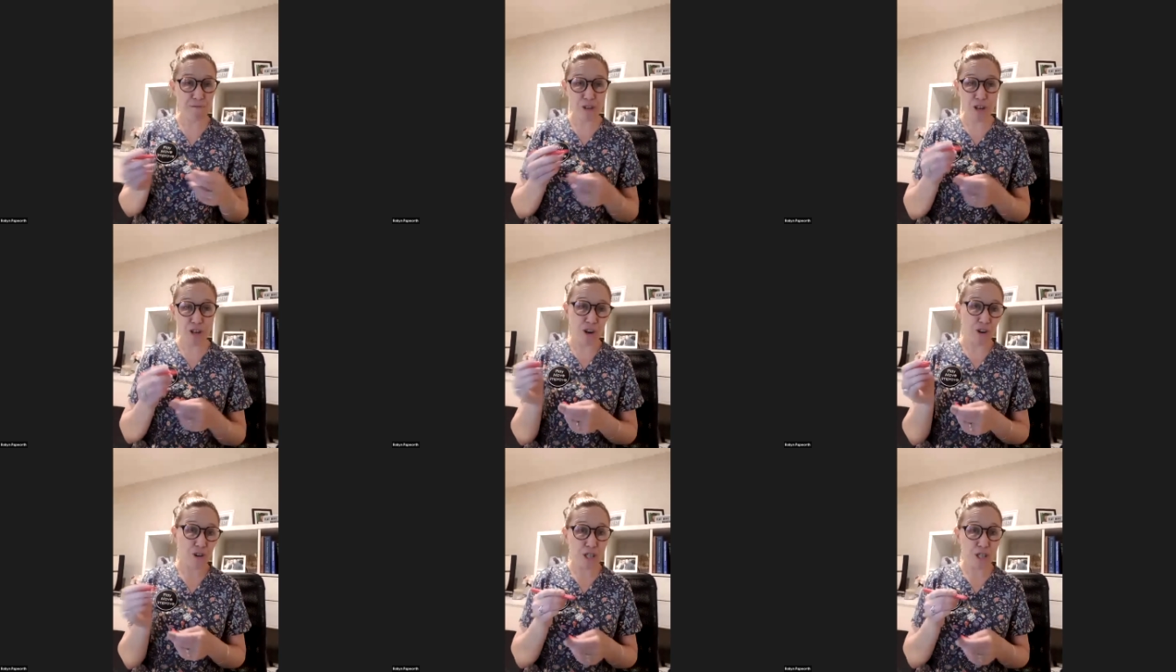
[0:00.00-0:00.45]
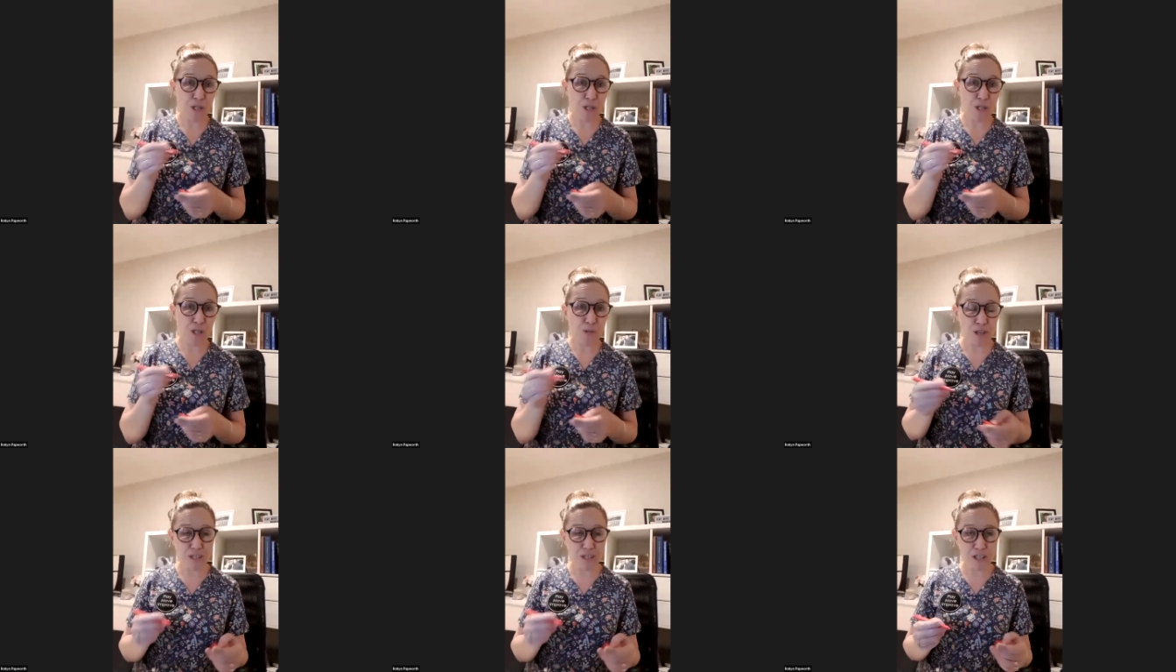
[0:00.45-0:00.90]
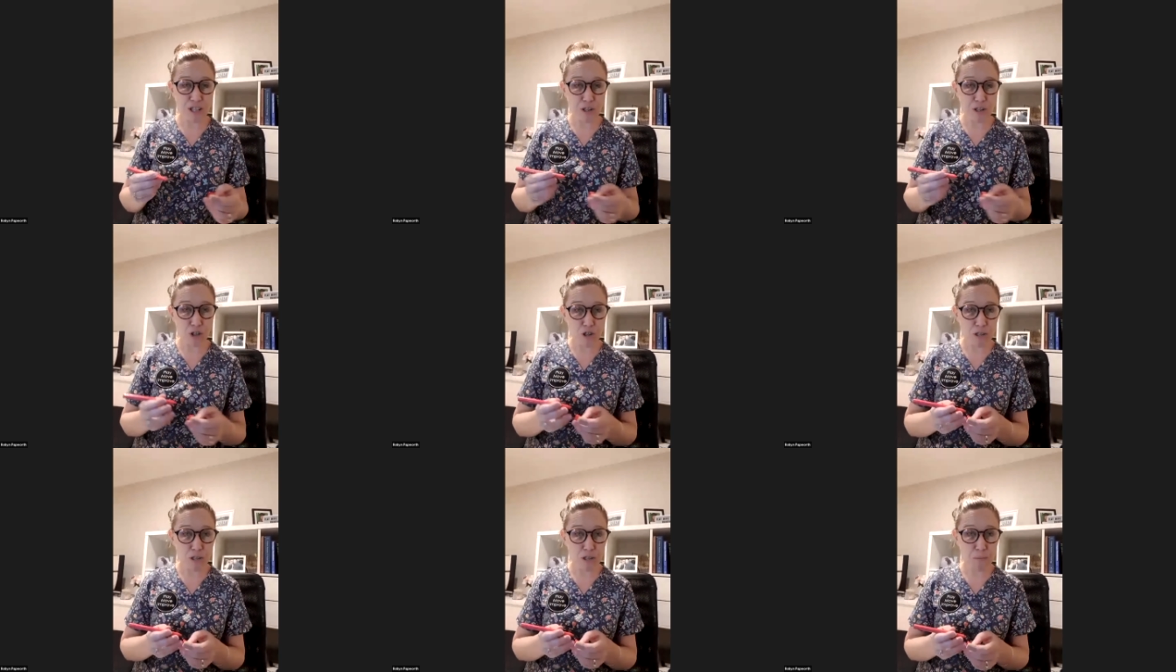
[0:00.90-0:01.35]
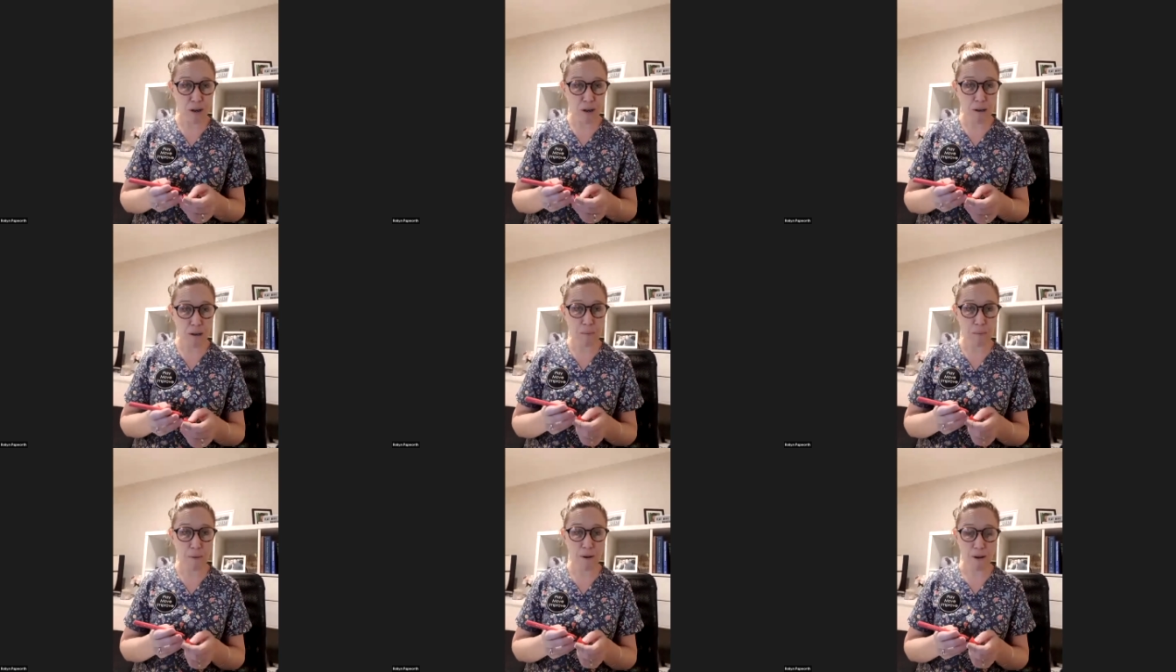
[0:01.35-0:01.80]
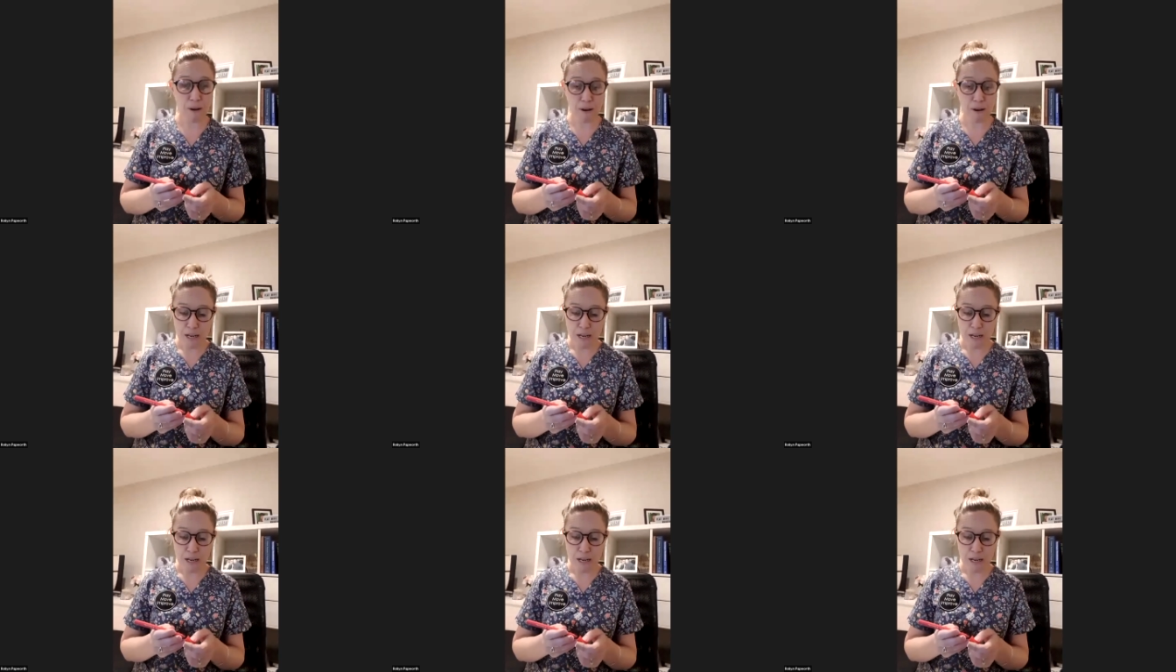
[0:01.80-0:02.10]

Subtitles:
crosswords in the newspaper.